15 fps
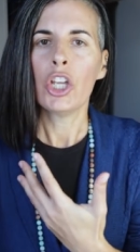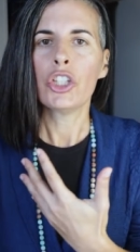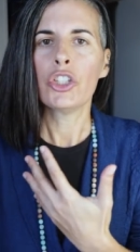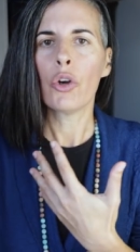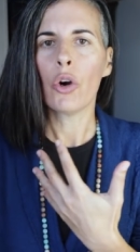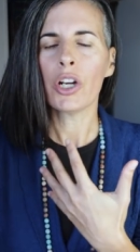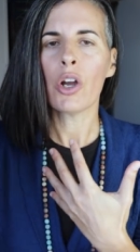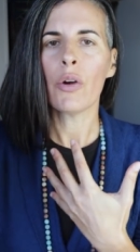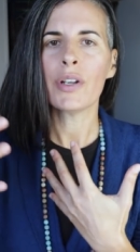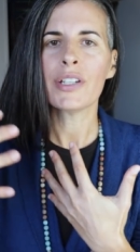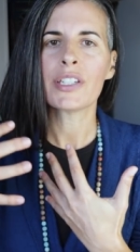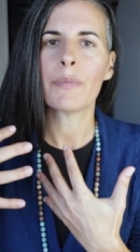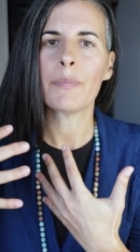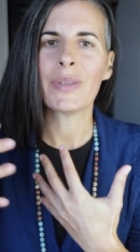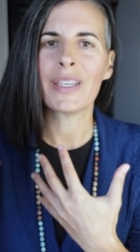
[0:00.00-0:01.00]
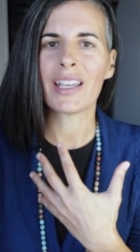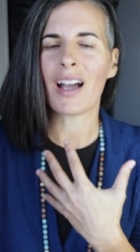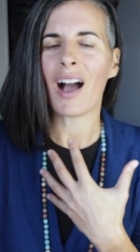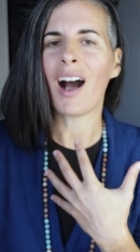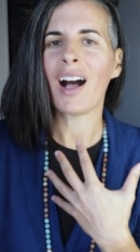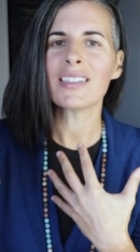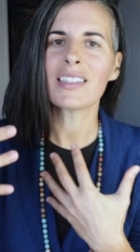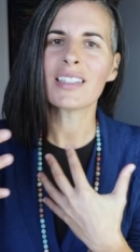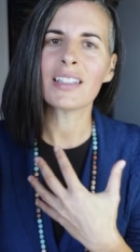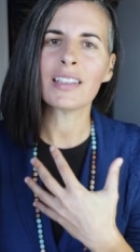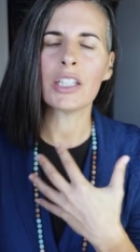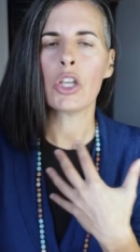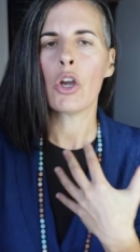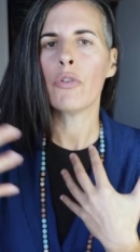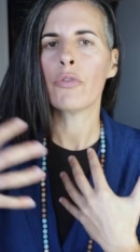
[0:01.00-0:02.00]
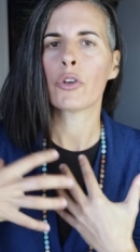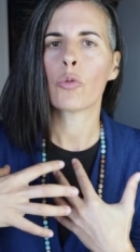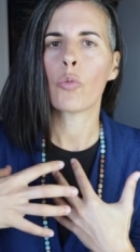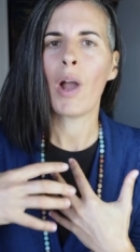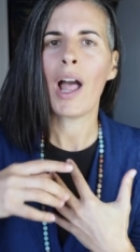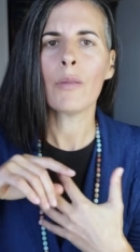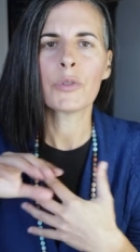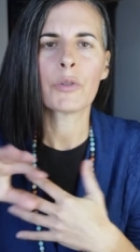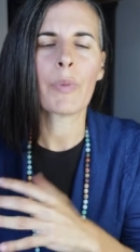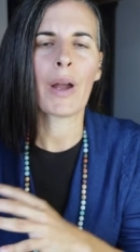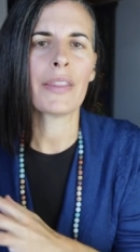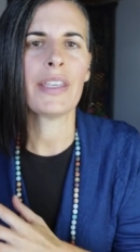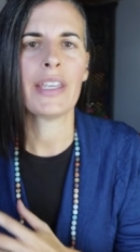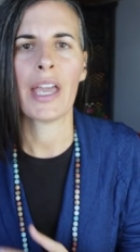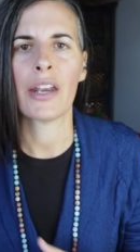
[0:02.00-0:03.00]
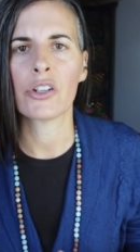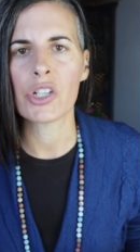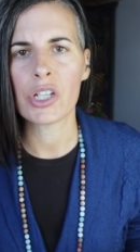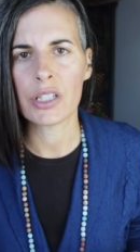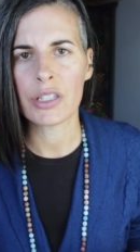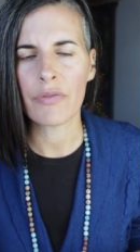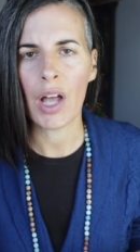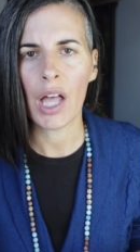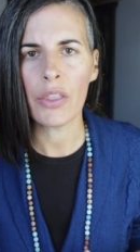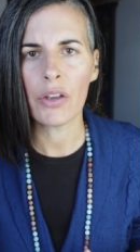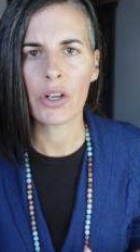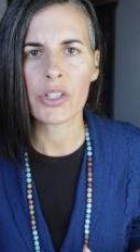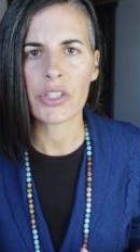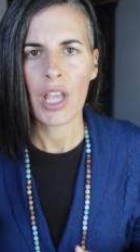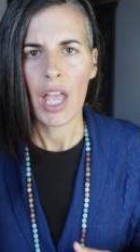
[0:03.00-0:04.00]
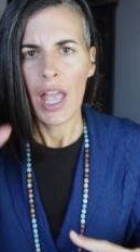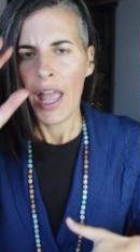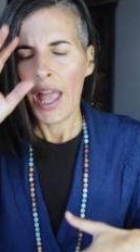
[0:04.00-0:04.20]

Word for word: you're going to be constantly overwhelmed by the energies of others.